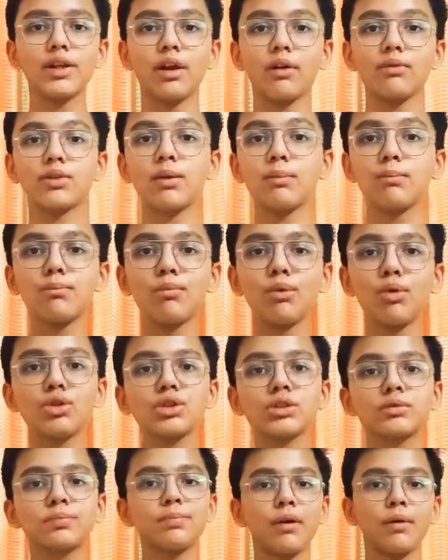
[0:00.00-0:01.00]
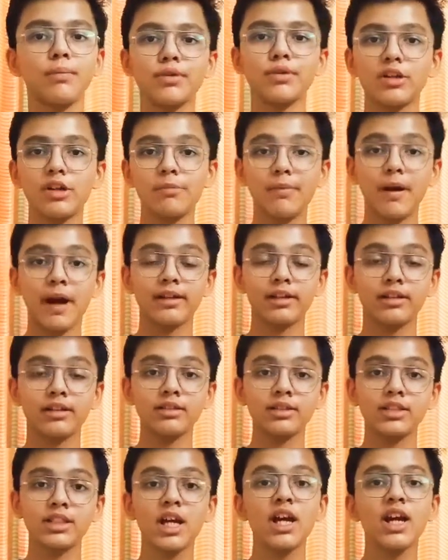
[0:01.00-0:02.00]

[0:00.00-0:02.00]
of the most popular patterns.